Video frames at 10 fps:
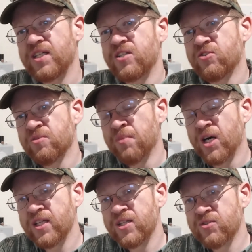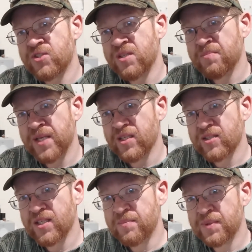into their MOLLE using
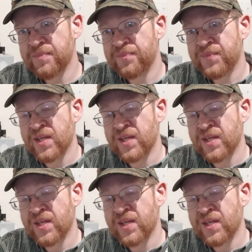belt clip